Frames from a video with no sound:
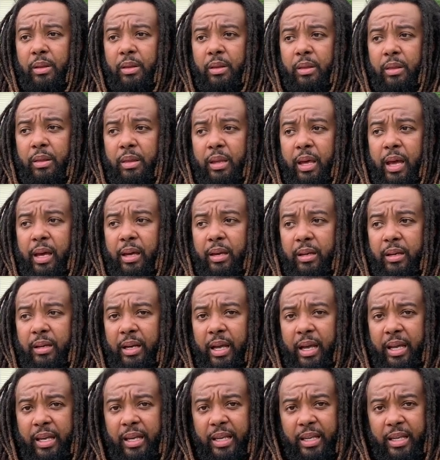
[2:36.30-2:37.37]

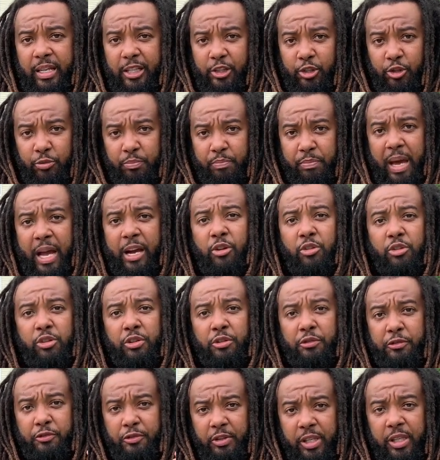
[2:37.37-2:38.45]
that can get you back on your
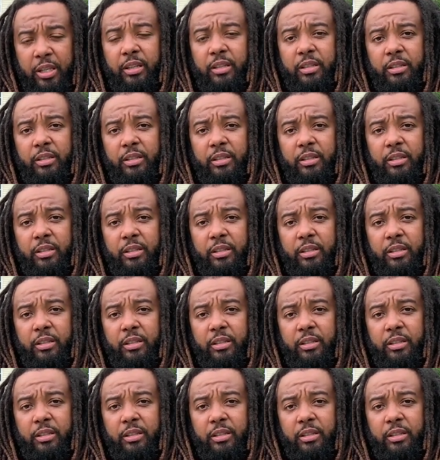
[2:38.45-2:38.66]
feet,